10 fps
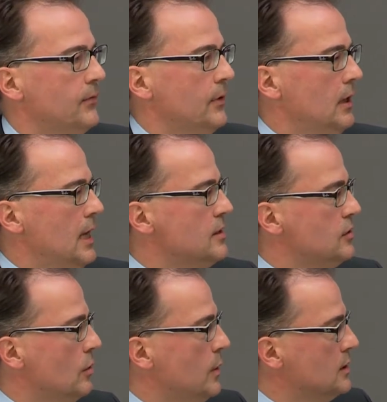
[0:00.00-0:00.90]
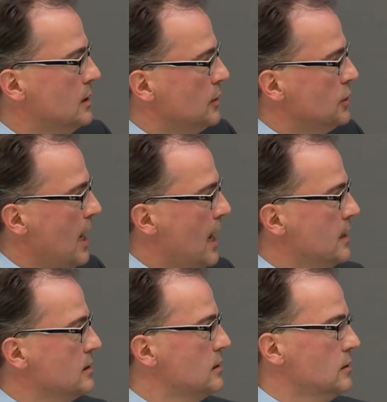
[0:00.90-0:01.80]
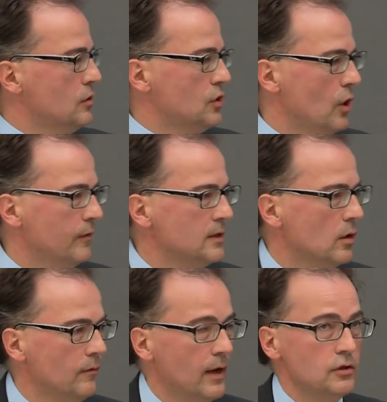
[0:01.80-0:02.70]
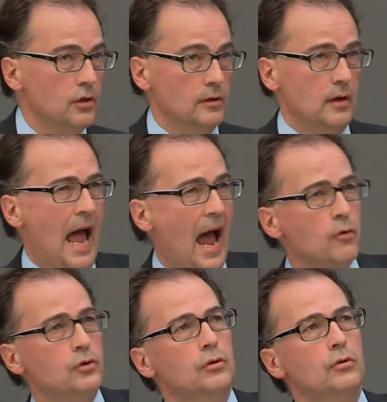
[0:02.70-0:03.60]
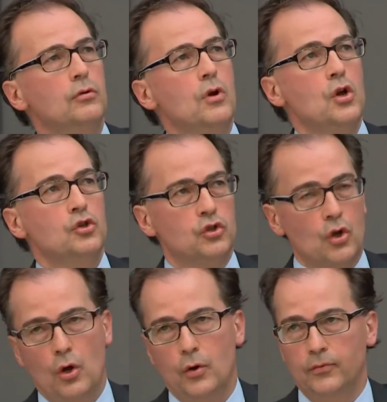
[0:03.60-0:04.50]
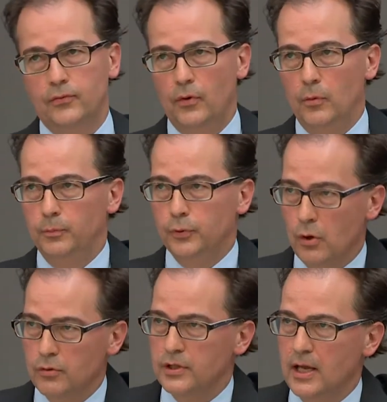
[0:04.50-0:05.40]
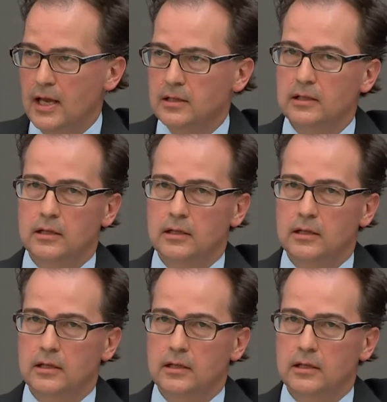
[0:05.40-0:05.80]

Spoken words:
instruments such as the Service Convention, also how to serve process